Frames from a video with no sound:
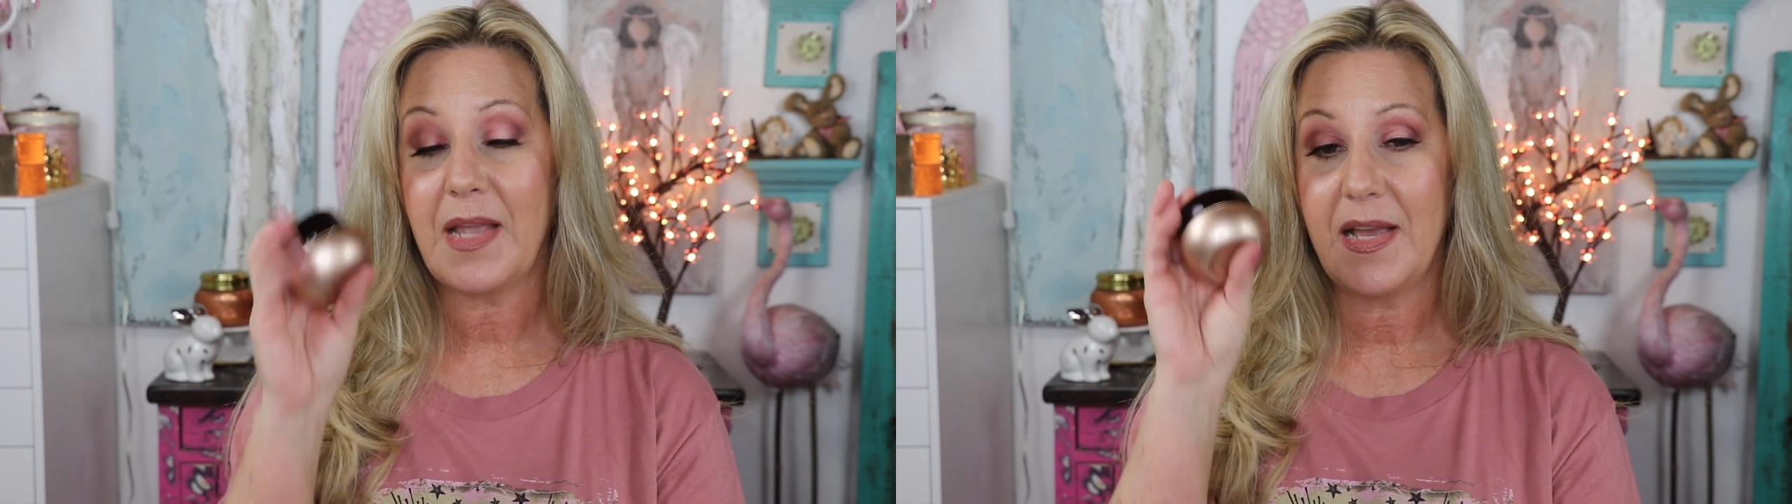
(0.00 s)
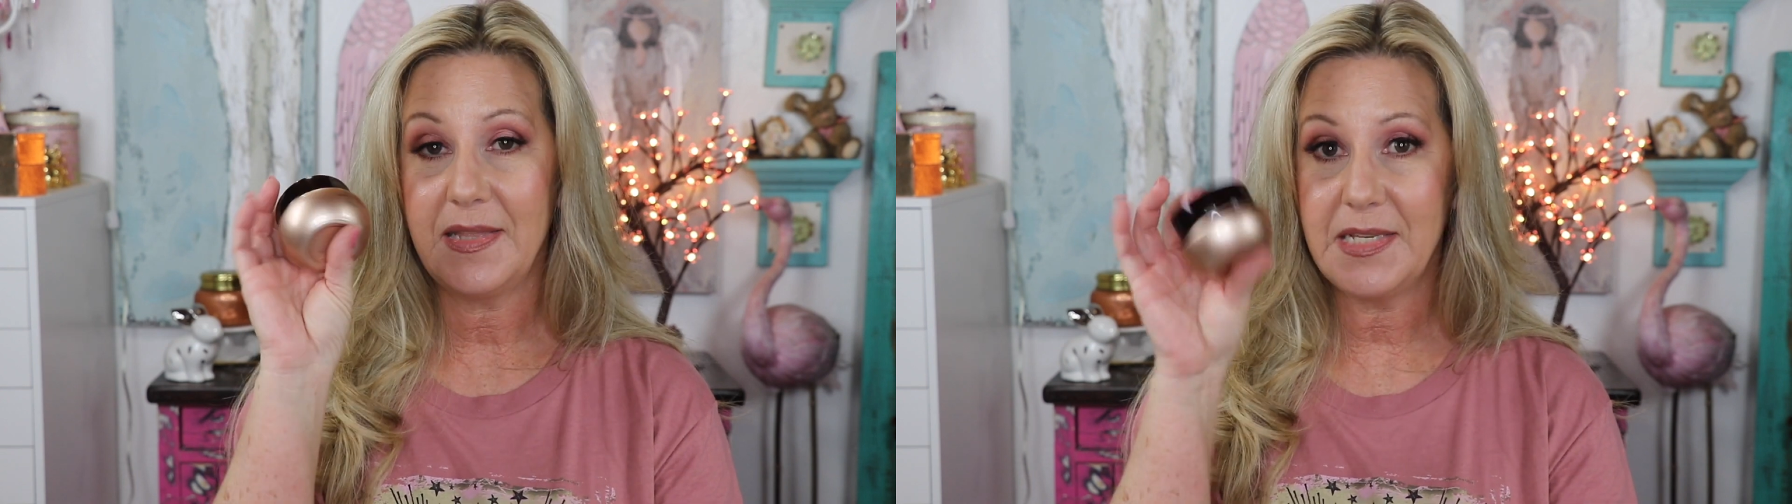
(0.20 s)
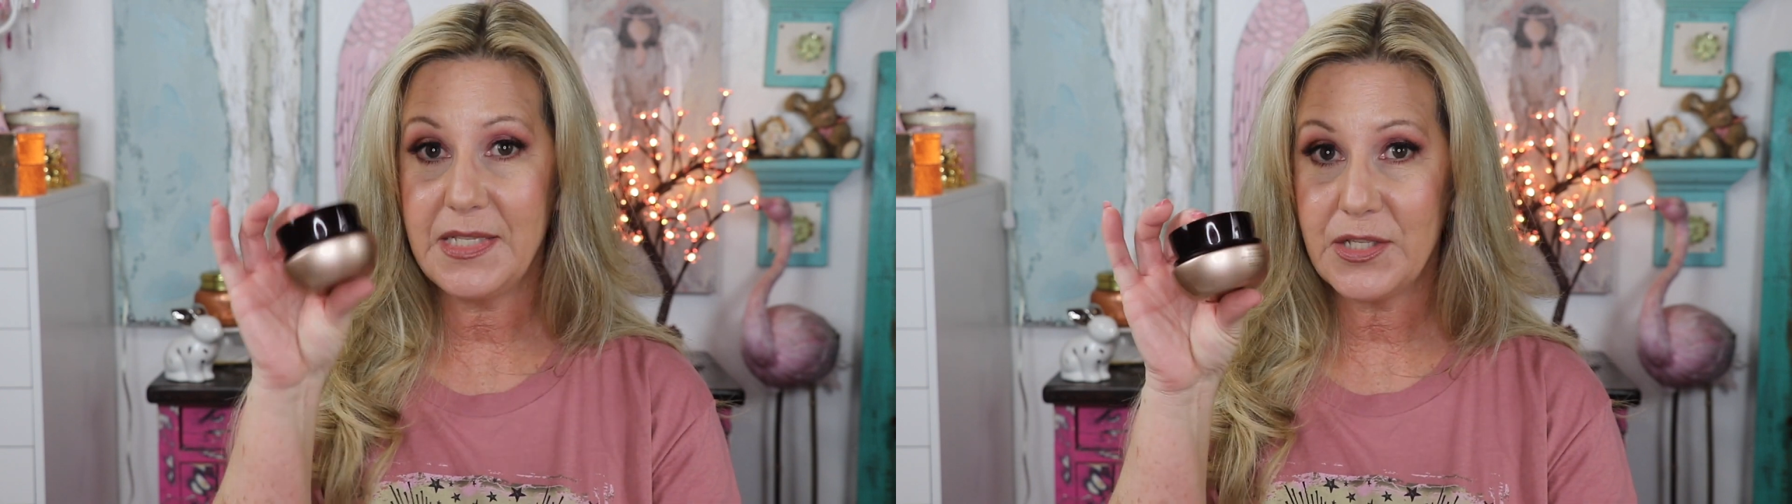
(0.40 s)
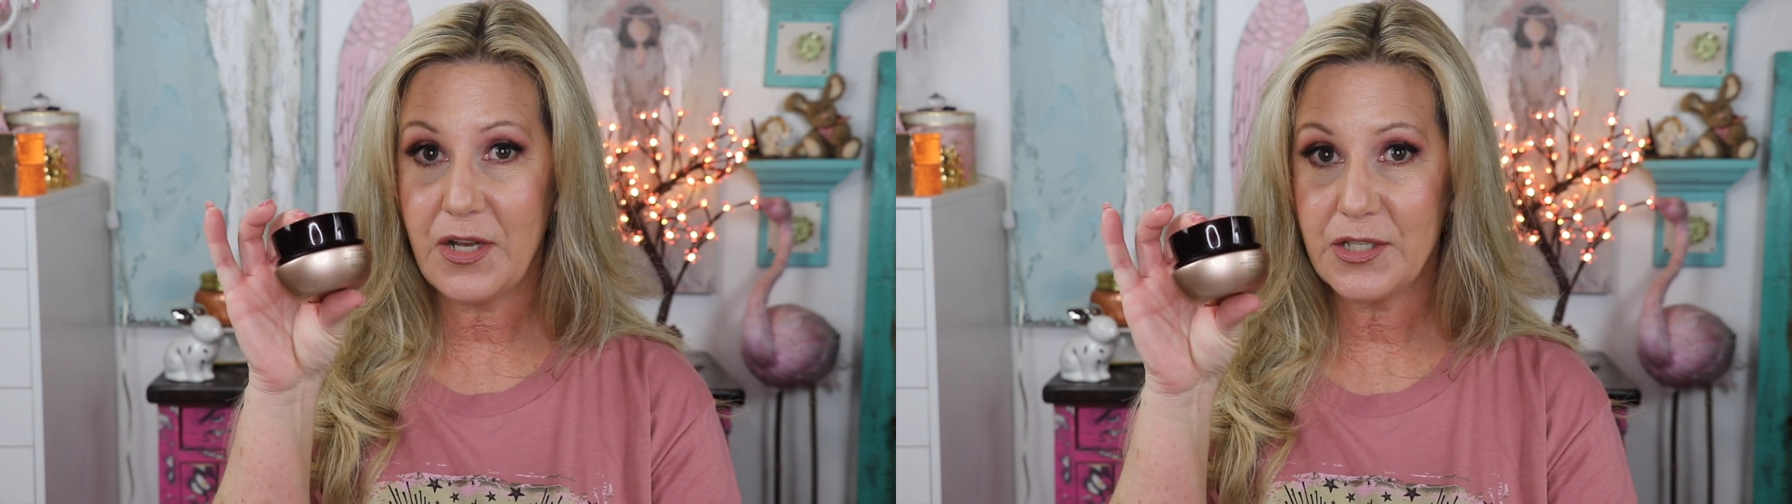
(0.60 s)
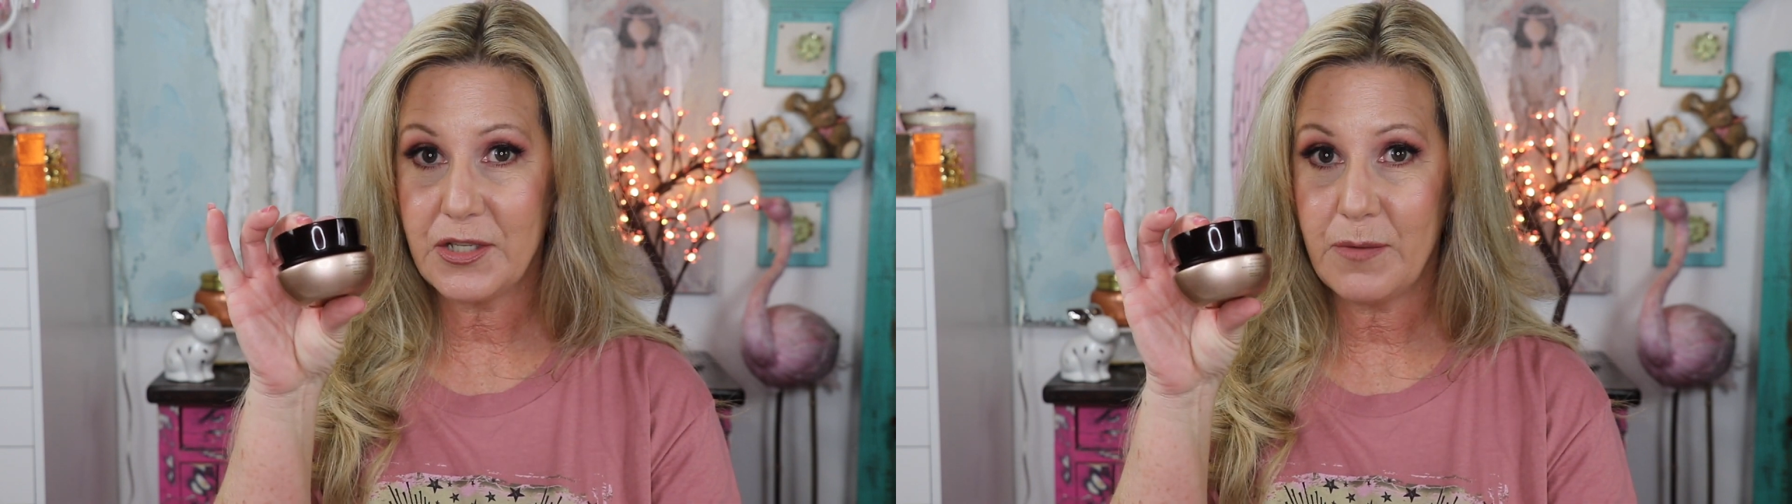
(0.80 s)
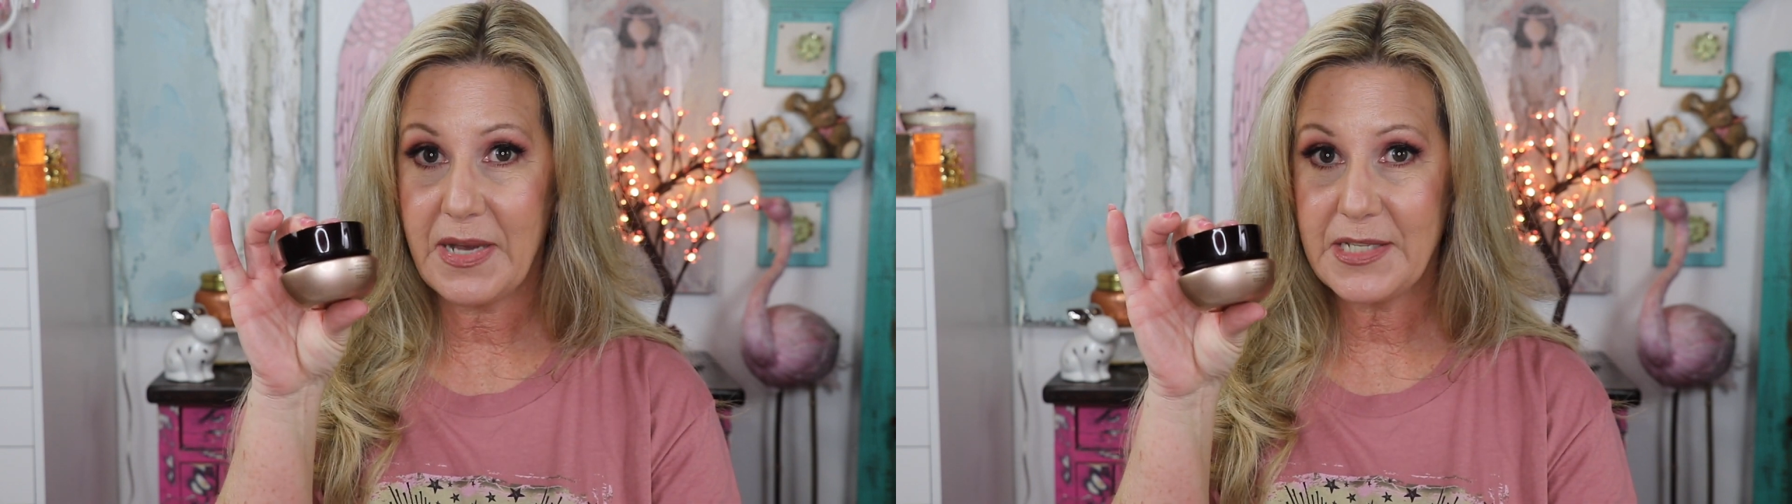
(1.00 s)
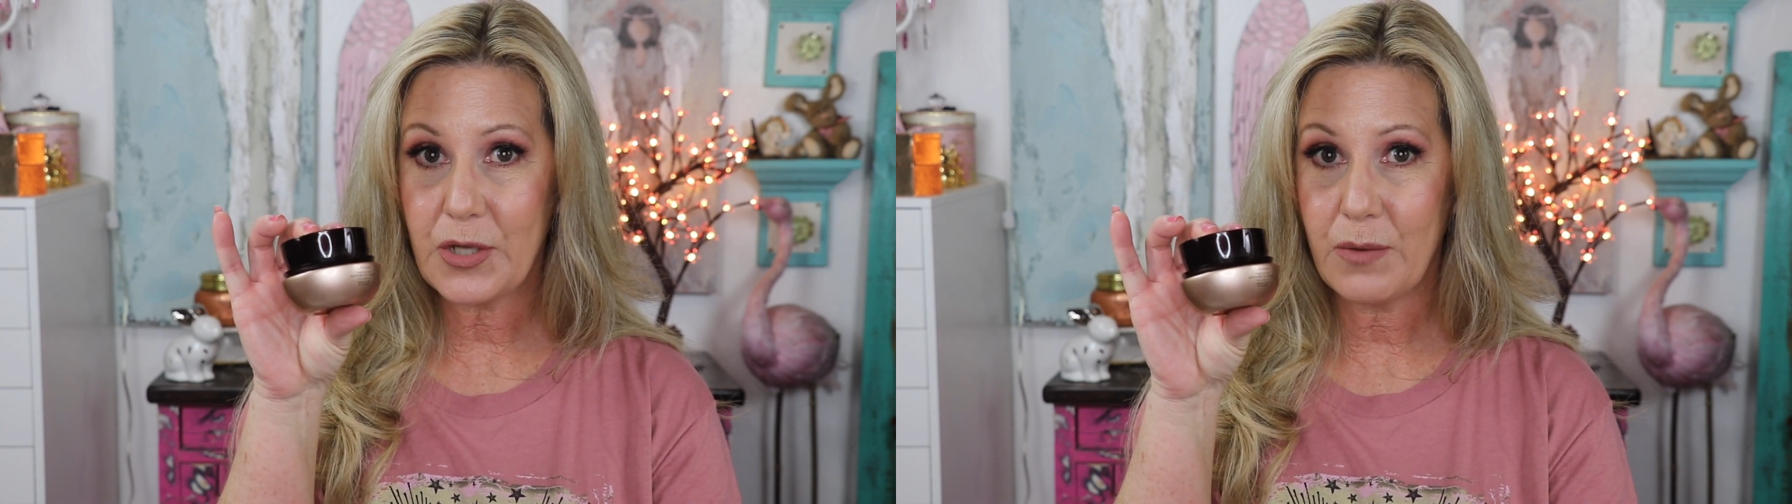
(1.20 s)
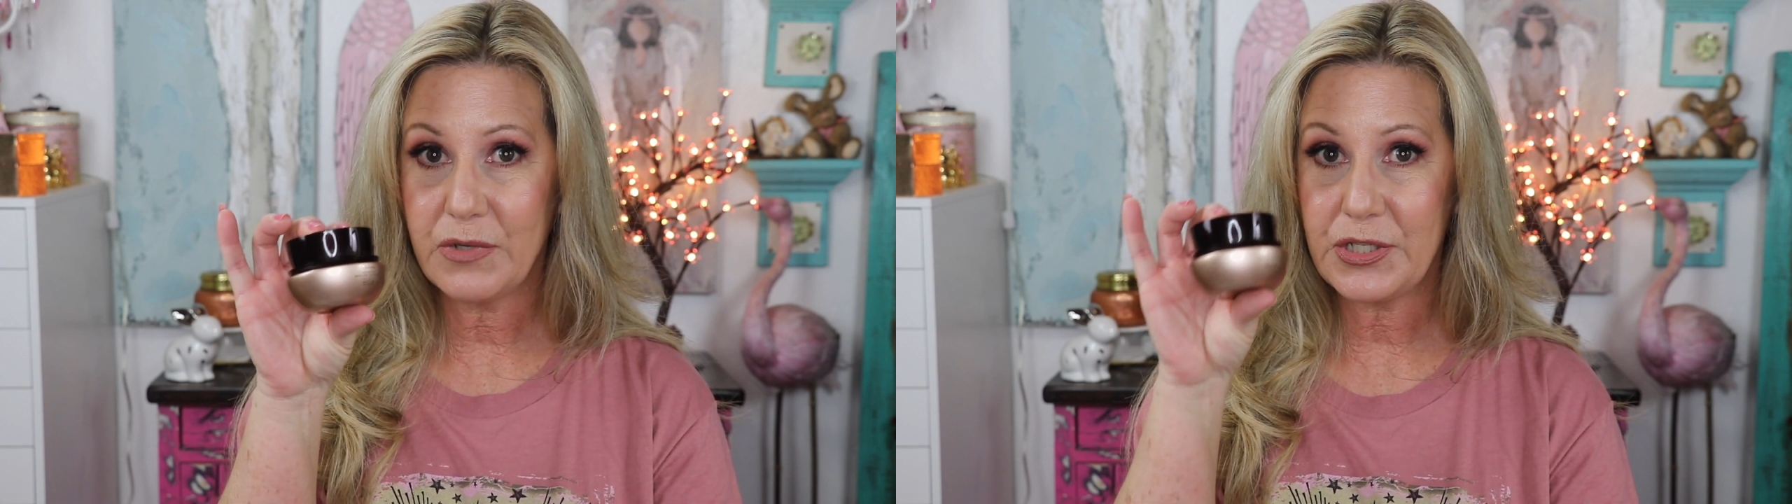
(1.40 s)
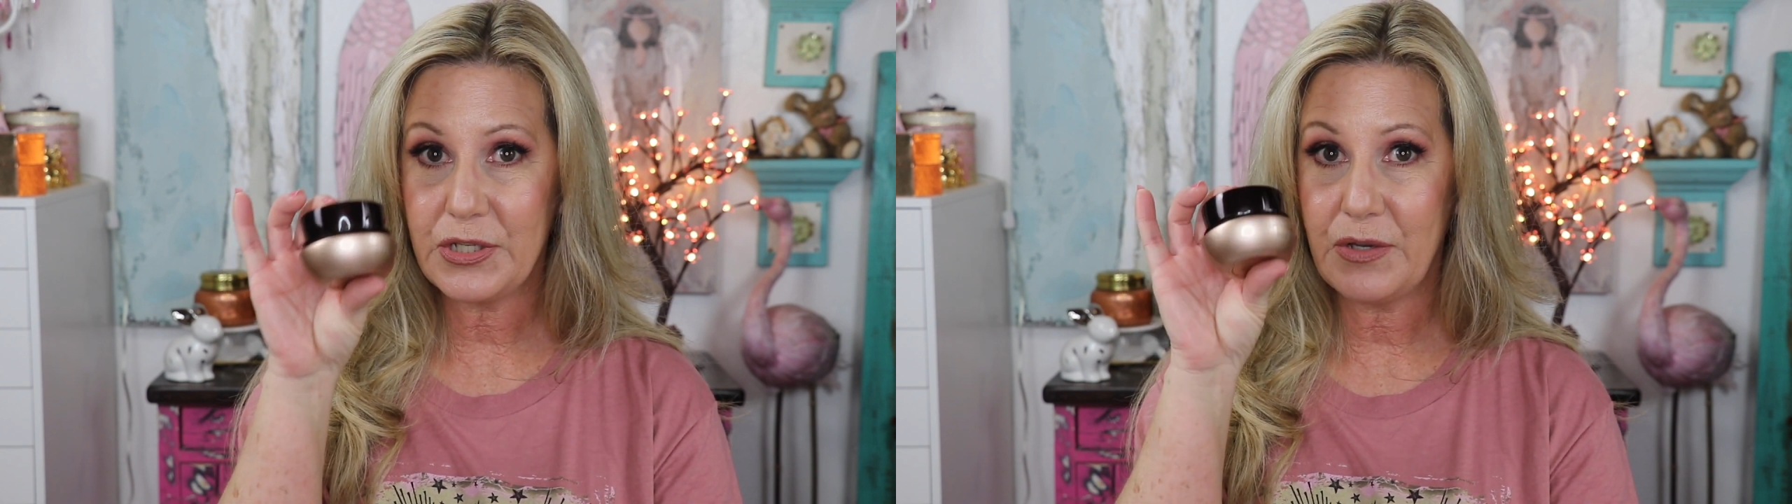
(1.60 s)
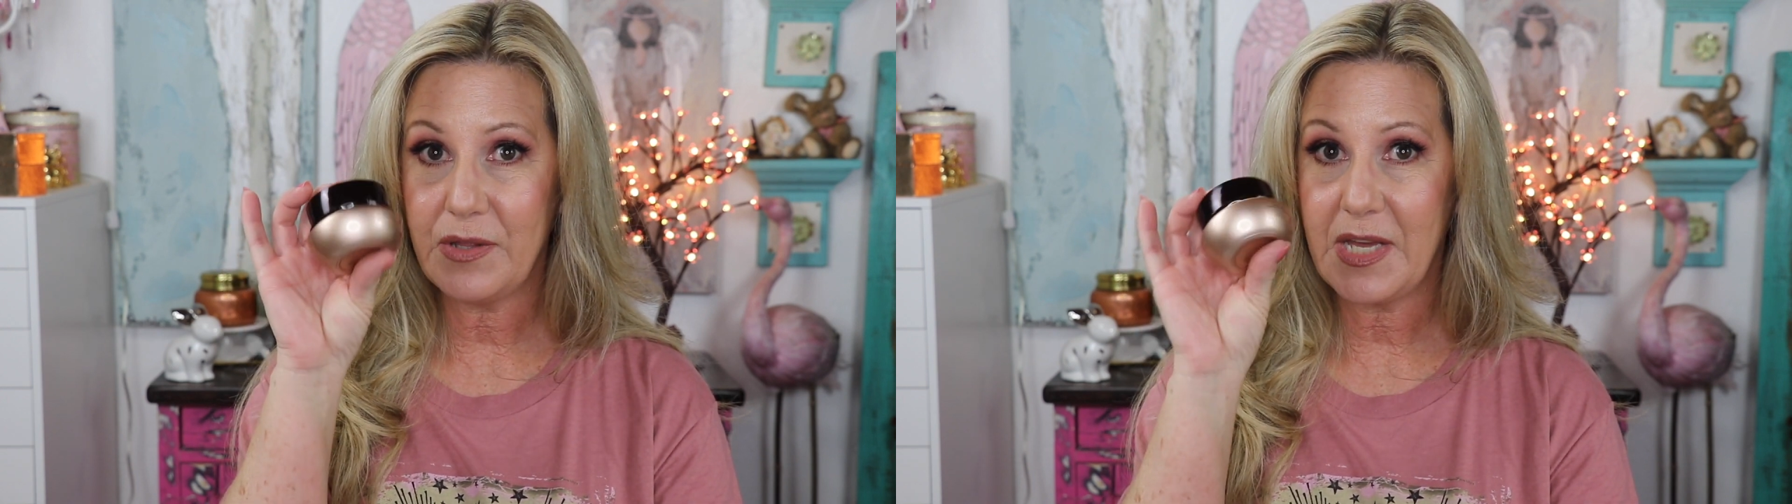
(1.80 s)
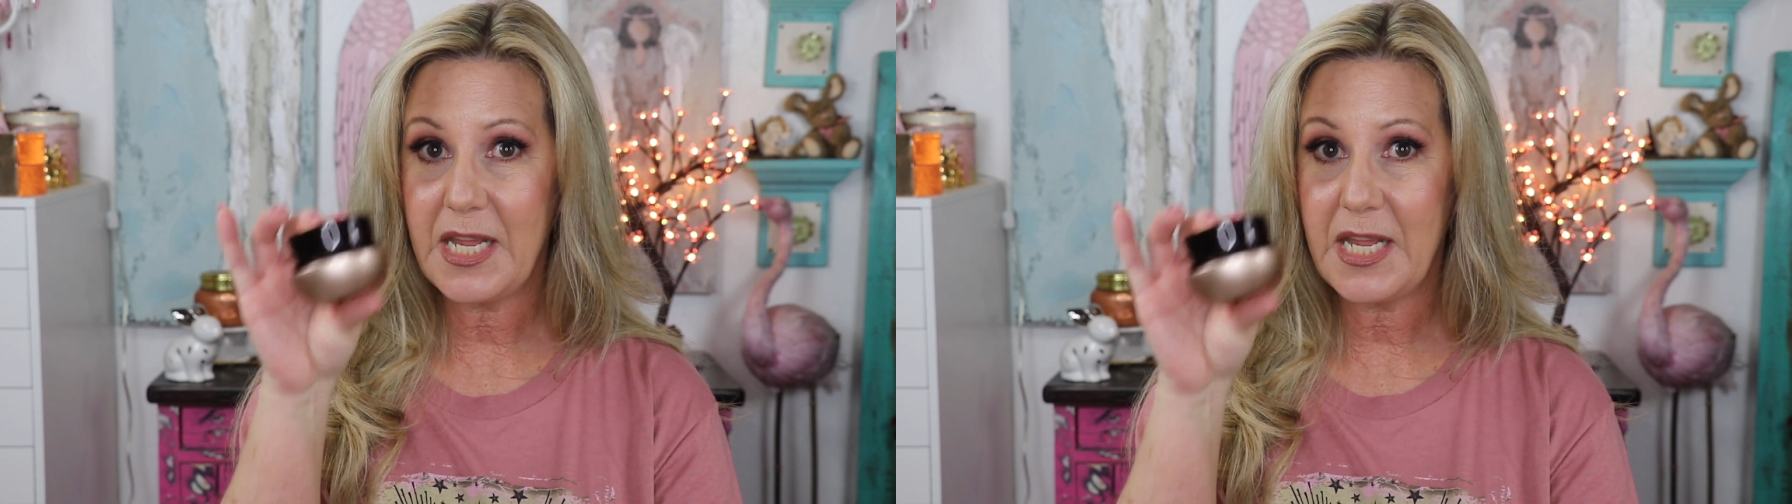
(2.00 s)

And this is also by Sulwhasoo that